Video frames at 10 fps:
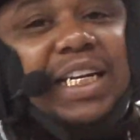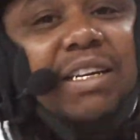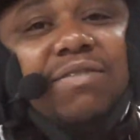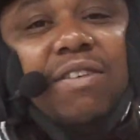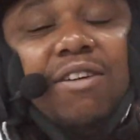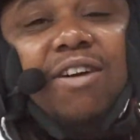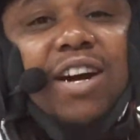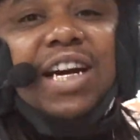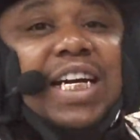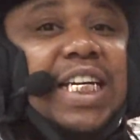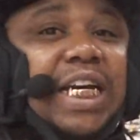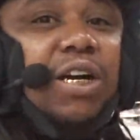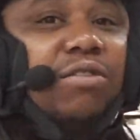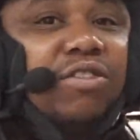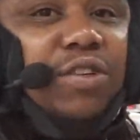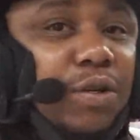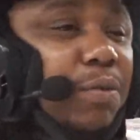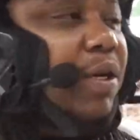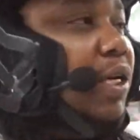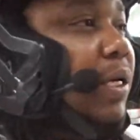this far, y'all gonna see who
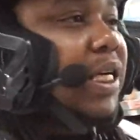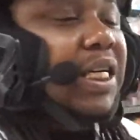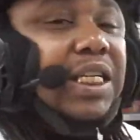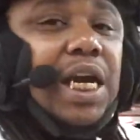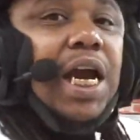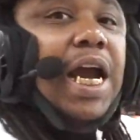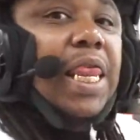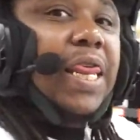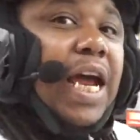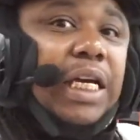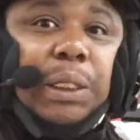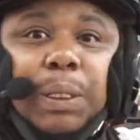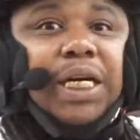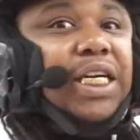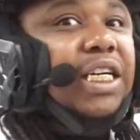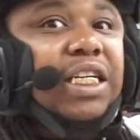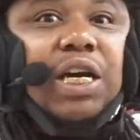the winner is, and that's what it's